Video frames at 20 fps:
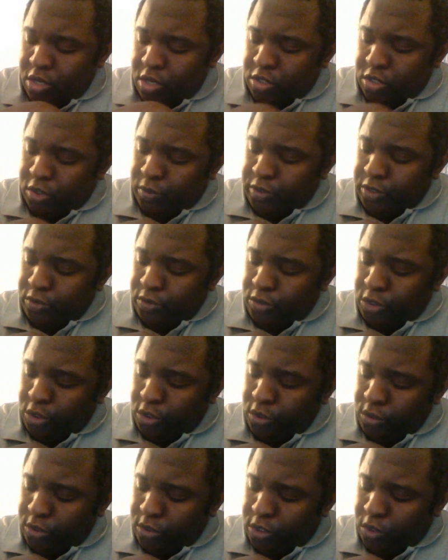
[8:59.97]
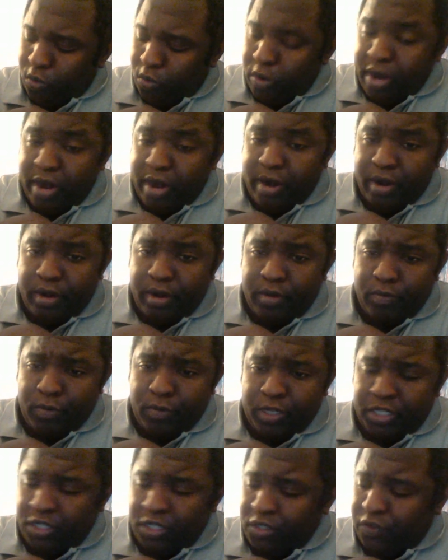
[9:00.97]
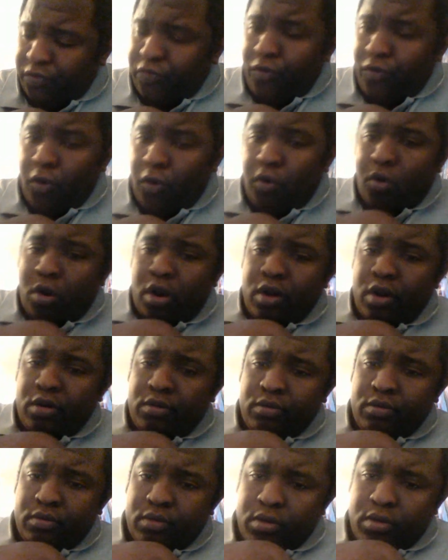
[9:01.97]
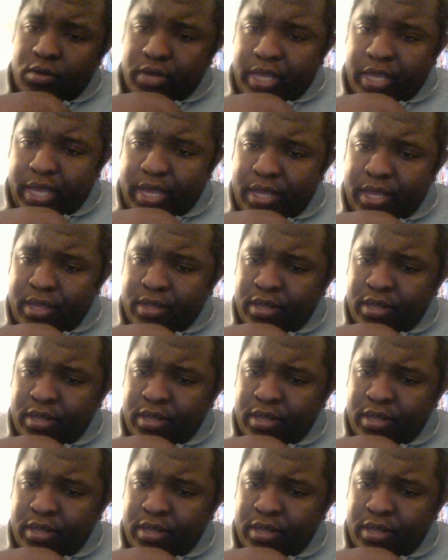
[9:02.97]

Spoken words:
So we do 2 squared, which is 4, okay?